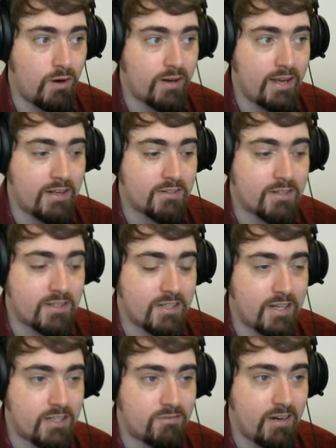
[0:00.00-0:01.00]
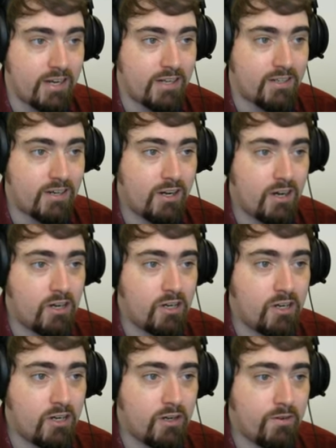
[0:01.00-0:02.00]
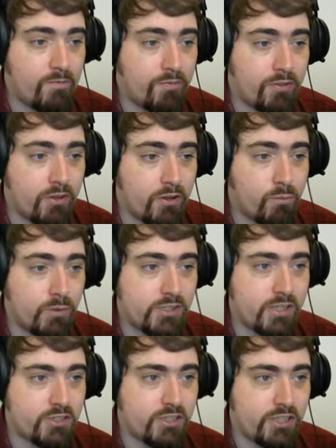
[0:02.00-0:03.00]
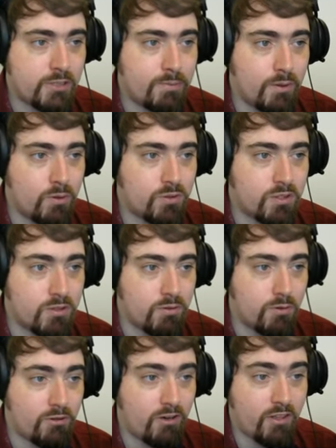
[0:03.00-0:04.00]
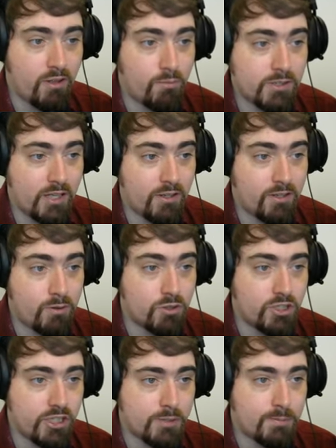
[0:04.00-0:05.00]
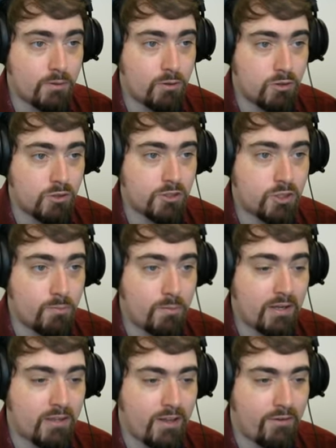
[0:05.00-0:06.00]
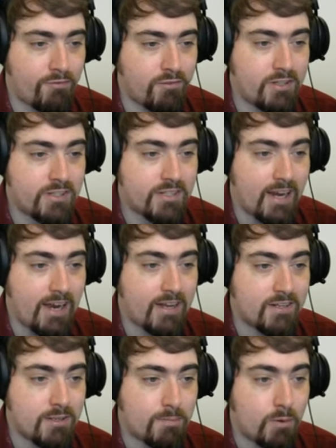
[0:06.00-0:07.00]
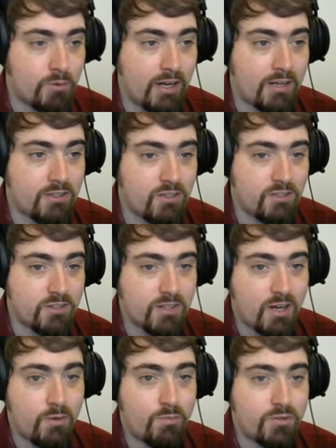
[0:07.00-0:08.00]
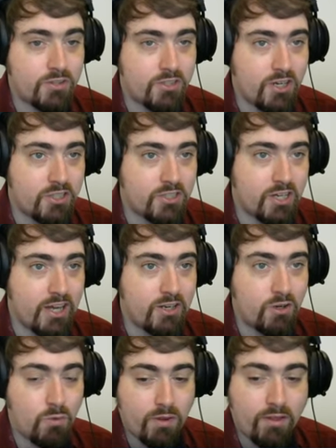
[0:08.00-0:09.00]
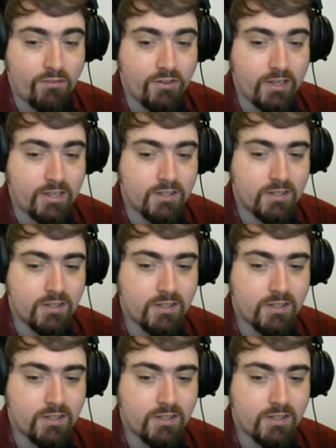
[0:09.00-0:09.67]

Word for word: against Gezeit's raid. Will that shield bolt, or rather, will that new shield bolt also make the difference as Bodexius comes charging in with a fleet?